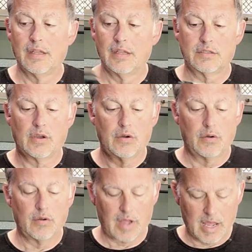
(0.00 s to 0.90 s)

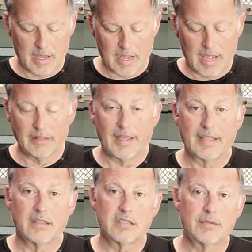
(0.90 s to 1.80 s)
So I
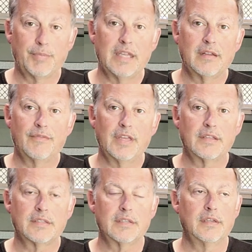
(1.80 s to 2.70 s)
like the speed of
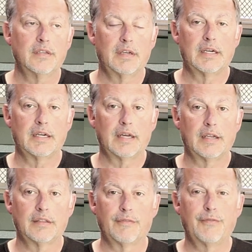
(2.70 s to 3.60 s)
this.
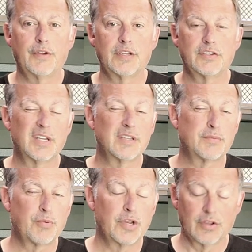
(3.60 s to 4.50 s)
The footage does
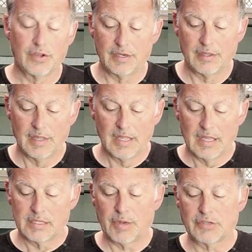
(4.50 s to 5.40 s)
pretty good,
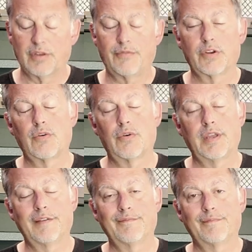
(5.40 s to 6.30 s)
especially if you're going,